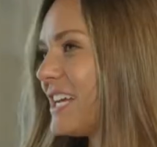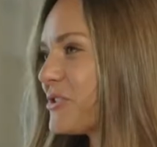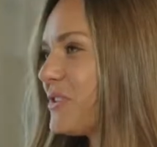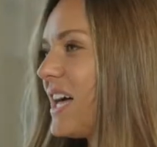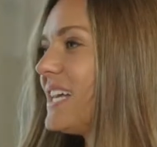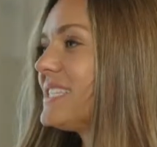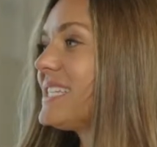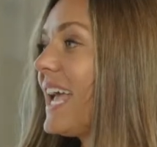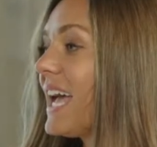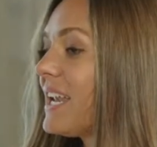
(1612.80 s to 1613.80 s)
centralized.
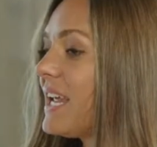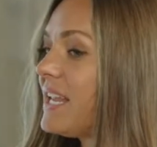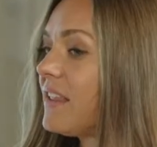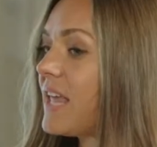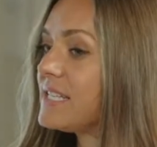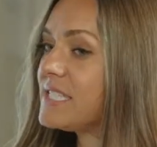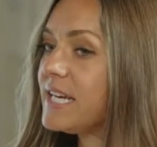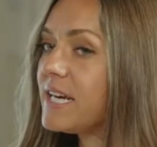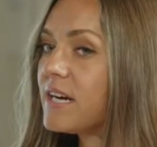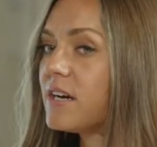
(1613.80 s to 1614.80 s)
And in the last
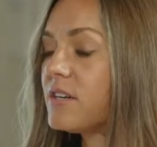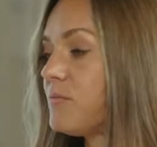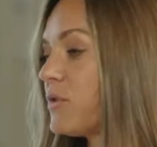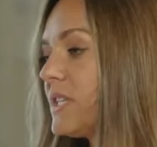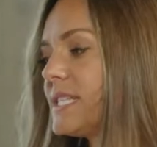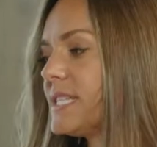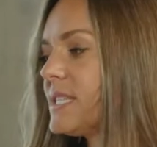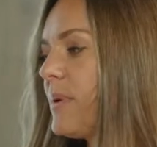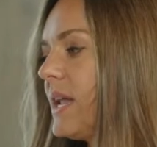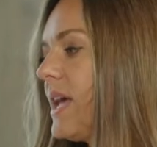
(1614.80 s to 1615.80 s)
year, and really since the
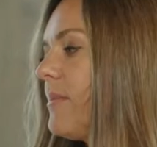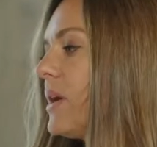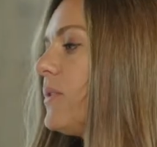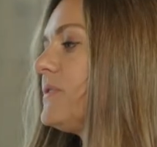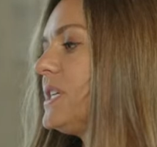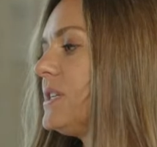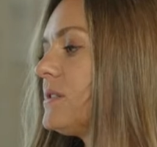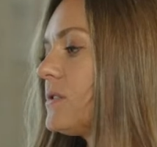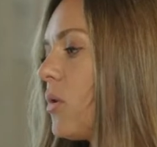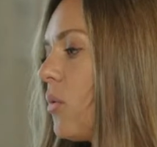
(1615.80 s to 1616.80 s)
pandemic, we've seen
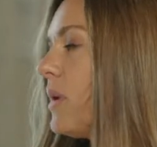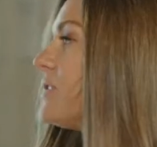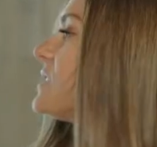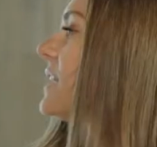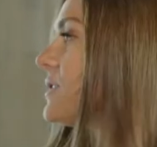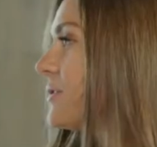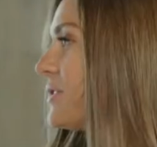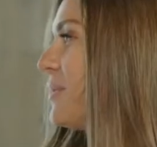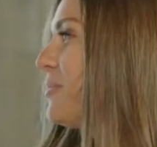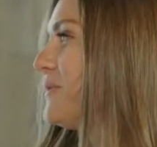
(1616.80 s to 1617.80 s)
so much
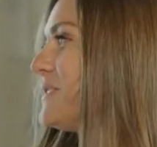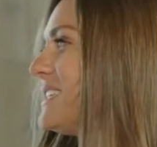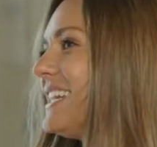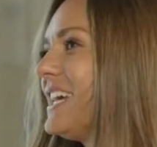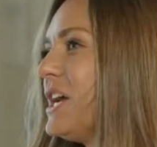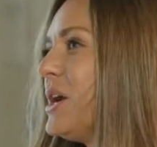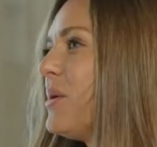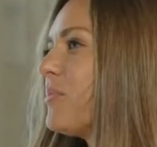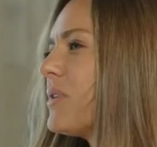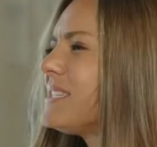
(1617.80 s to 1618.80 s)
censorship. We've seen
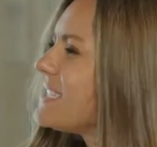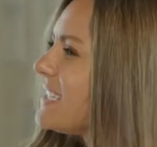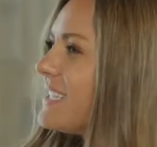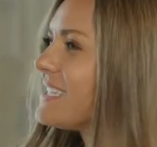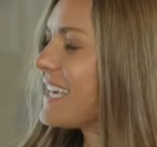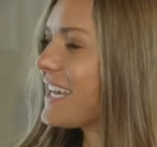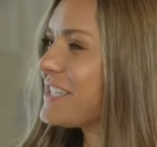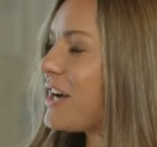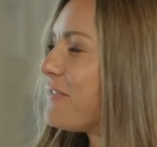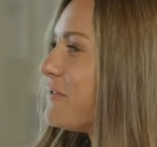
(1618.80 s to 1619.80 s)
presidents kicked
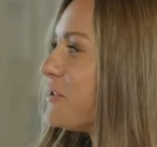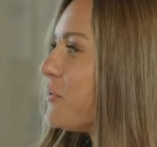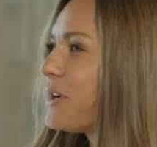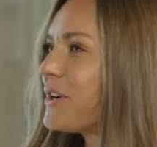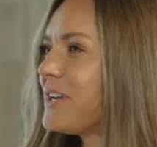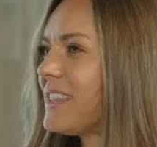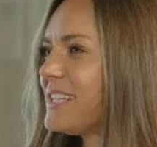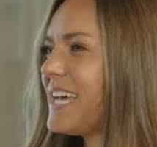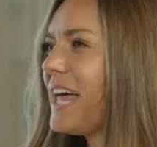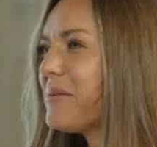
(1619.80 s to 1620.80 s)
off of Twitter, yet the
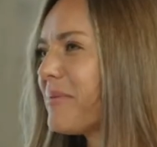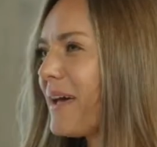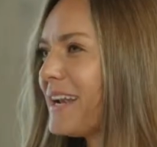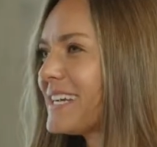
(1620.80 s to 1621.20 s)
Taliban